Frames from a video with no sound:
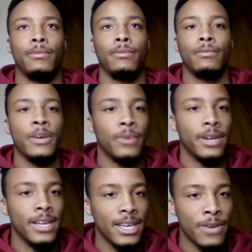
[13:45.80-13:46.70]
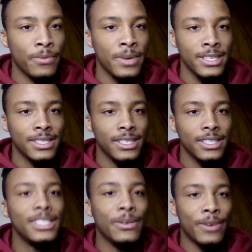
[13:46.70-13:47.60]
wait, what? Like, what is
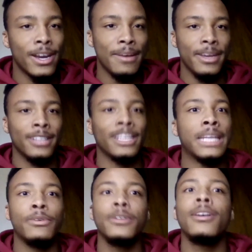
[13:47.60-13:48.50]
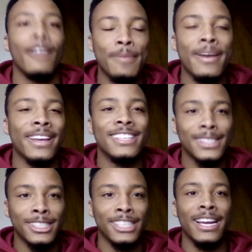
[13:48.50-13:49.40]
this? You know what I mean? Like, they will call you back
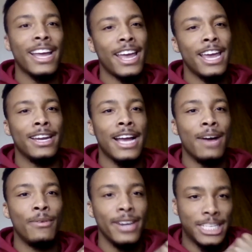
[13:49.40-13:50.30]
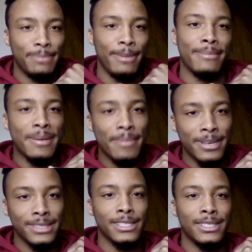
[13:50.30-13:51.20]
instantly, like, hey, like, I want to expand my
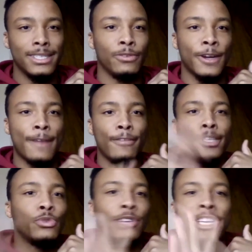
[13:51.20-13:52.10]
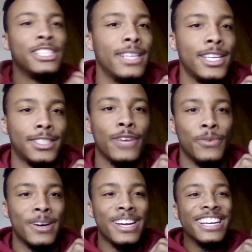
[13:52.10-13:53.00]
business to wherever this region is. Like,
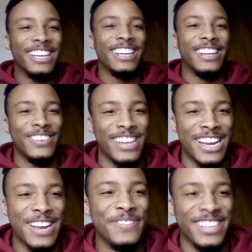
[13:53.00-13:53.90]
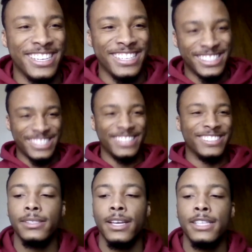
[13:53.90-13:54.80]
what? You know what I mean? So
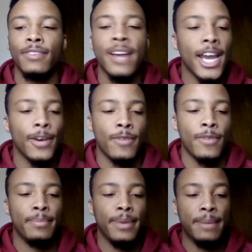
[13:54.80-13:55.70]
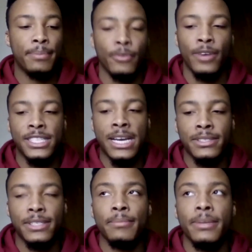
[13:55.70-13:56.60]
it's flattering when people reach
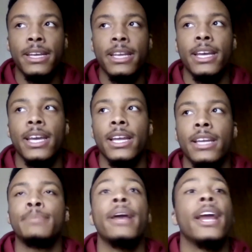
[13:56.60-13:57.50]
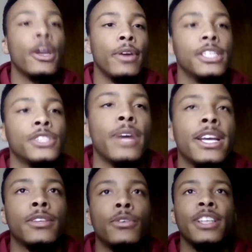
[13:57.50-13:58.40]
out to me, and parents, right?
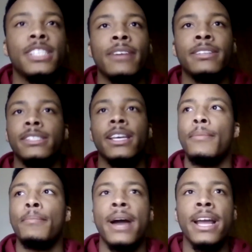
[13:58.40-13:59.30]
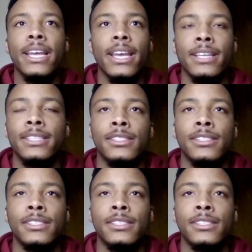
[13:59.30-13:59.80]
They'll reach out and say, my kids